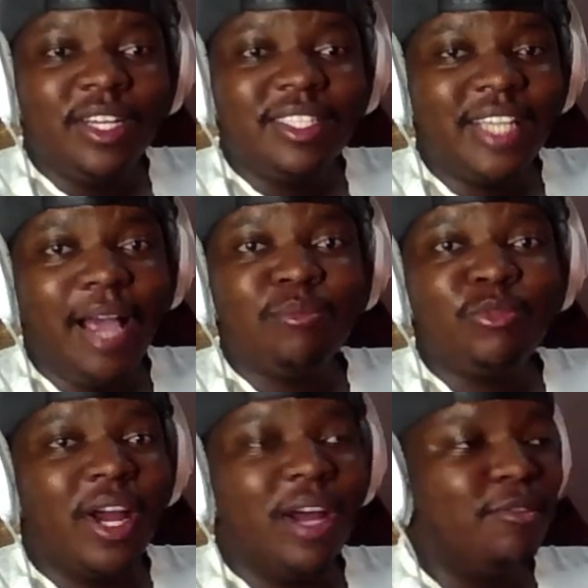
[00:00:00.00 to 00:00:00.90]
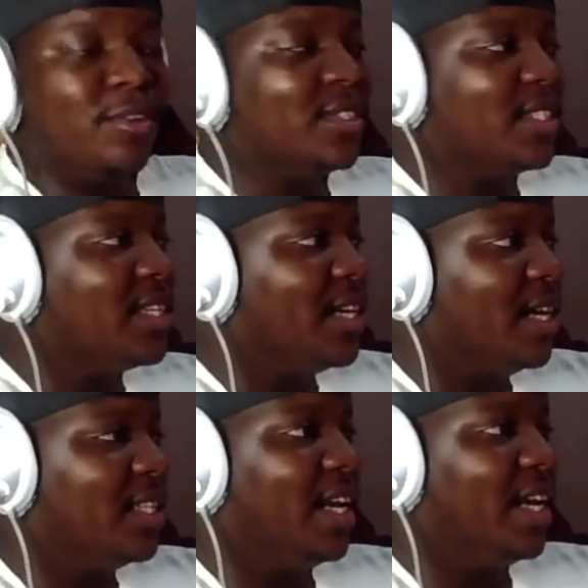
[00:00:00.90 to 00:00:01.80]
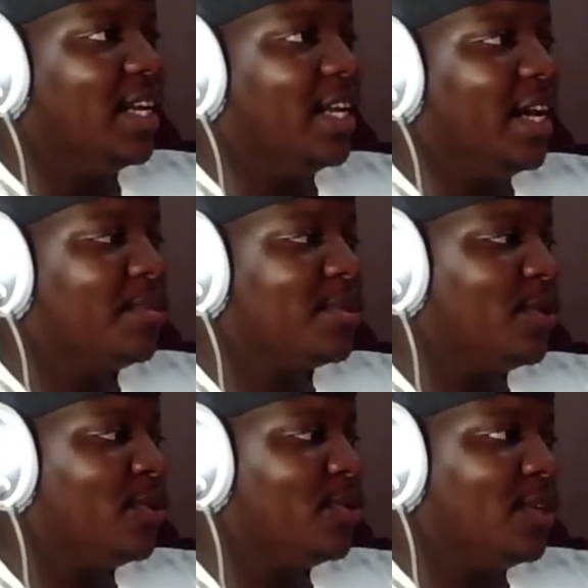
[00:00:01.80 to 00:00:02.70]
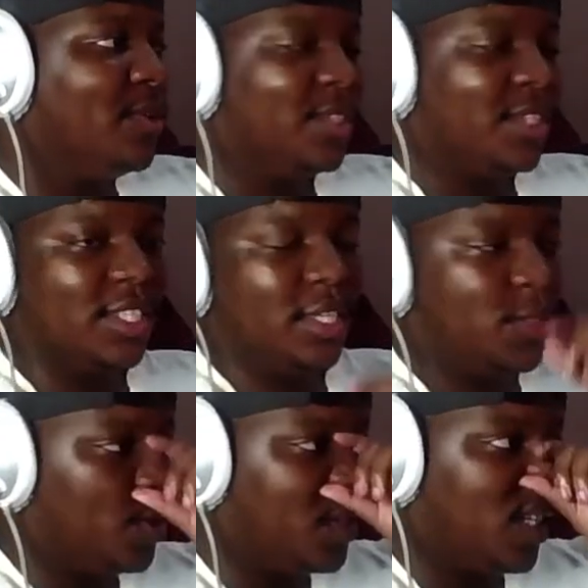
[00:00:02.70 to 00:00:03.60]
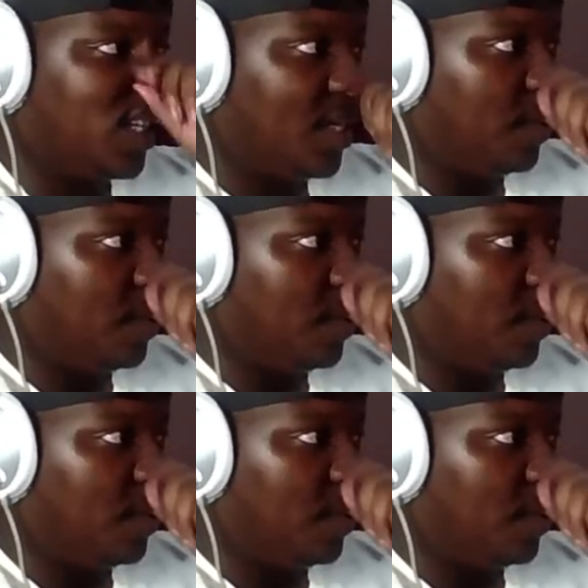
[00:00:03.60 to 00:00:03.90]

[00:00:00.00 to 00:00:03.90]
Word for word: time traveled at the end of the episode, which is interesting.